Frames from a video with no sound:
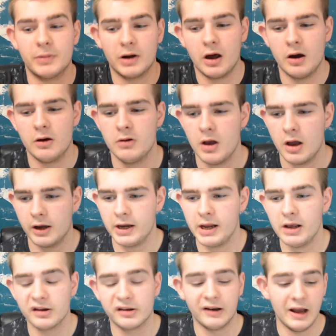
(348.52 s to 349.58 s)
below.
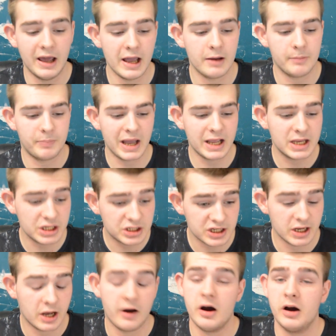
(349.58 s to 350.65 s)
Anitta's lit. Becky
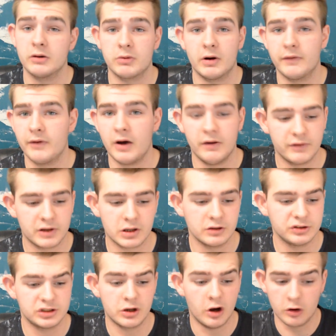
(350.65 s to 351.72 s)
G, I heard one of her other
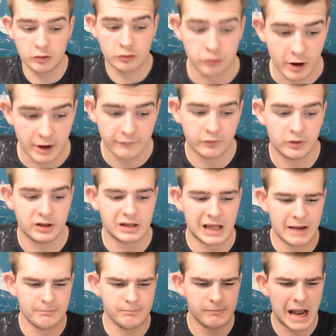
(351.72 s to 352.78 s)
songs. She's got a great voice. And